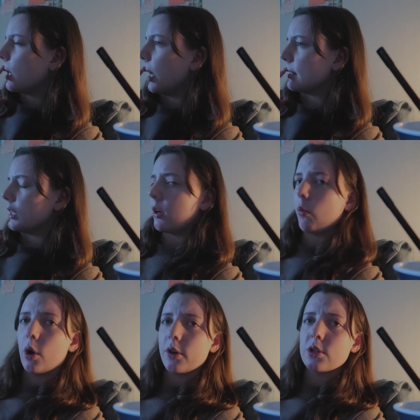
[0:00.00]
I
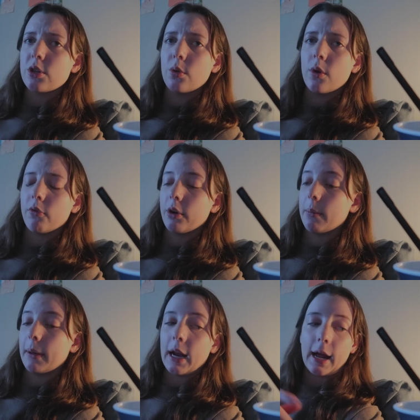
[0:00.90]
did want to read
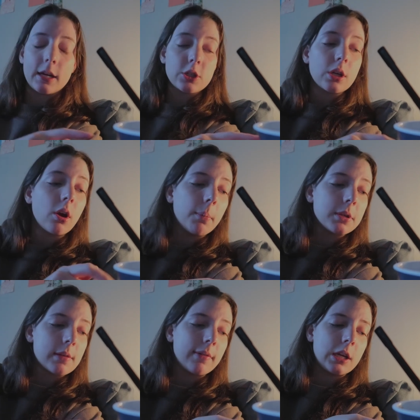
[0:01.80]
a bit. I actually
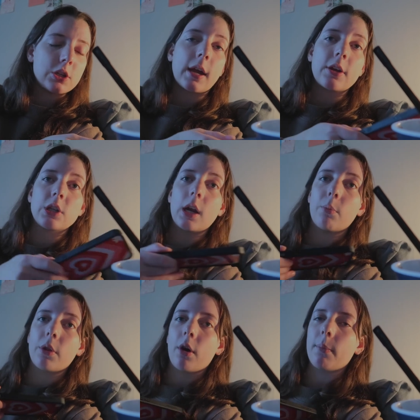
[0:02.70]
almost finished catching
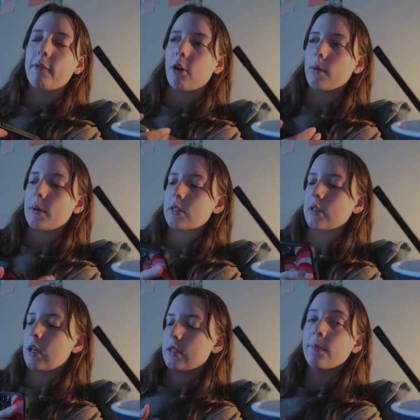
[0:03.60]
up with all my
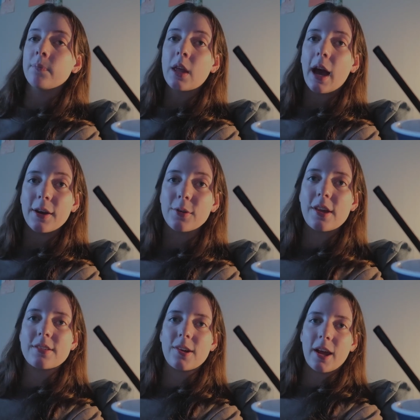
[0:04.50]
Vlogmas because I know
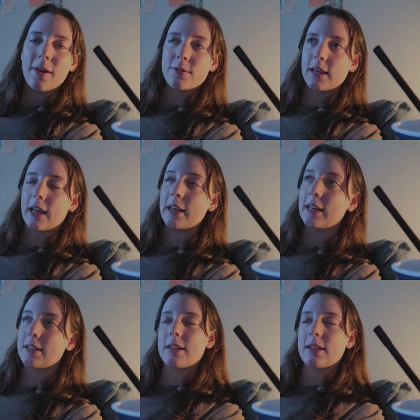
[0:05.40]
yesterday I was like, I need to